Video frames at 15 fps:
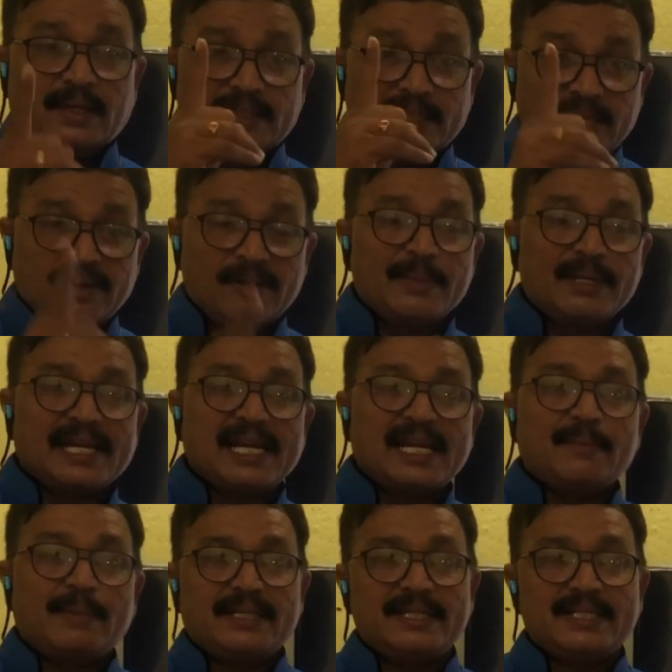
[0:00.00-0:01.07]
they will be killed
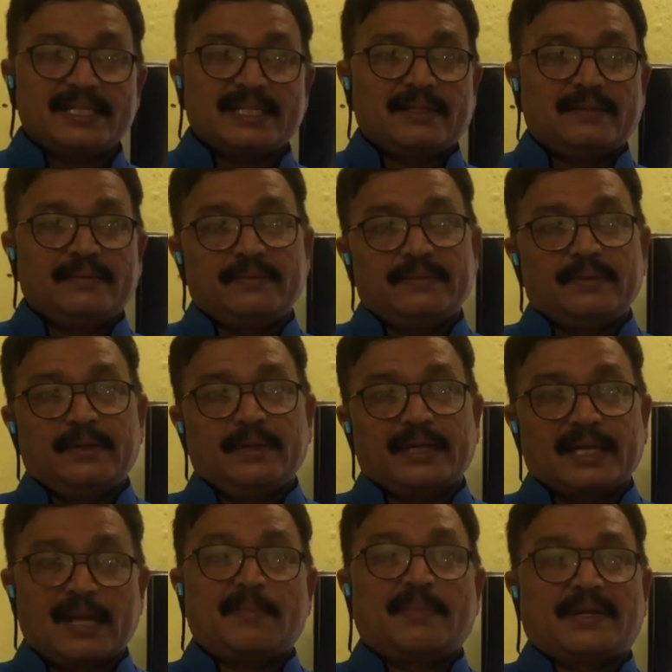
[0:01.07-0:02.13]
by these
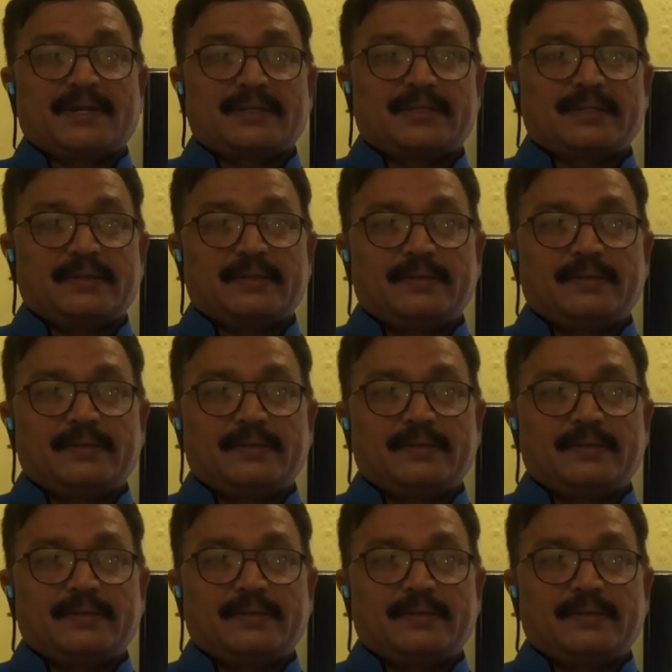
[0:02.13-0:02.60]
chemicals.